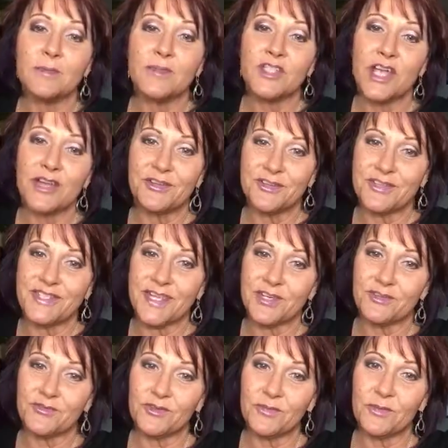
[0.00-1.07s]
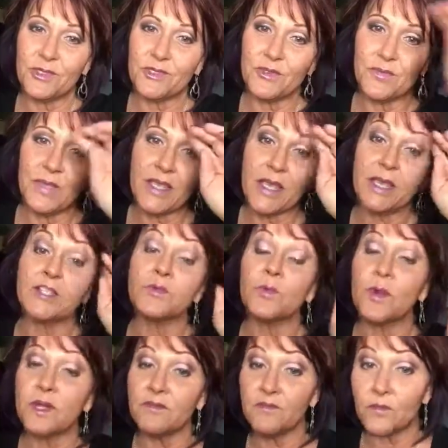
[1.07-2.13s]
childhood sexual abuse, because
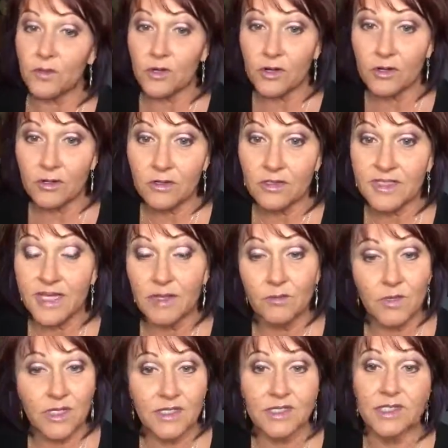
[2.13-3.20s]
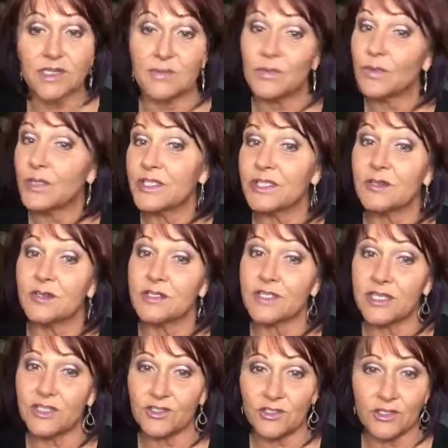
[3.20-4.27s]
1 in 4 girls and 1 in 6 boys are
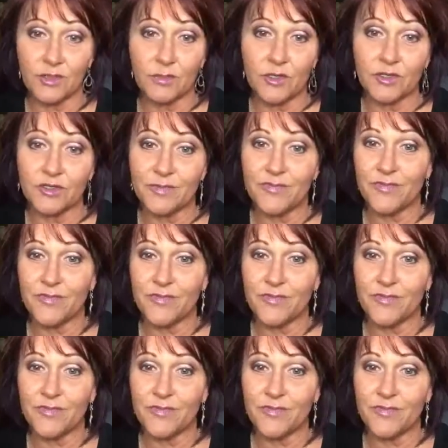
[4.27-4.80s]
sexually abused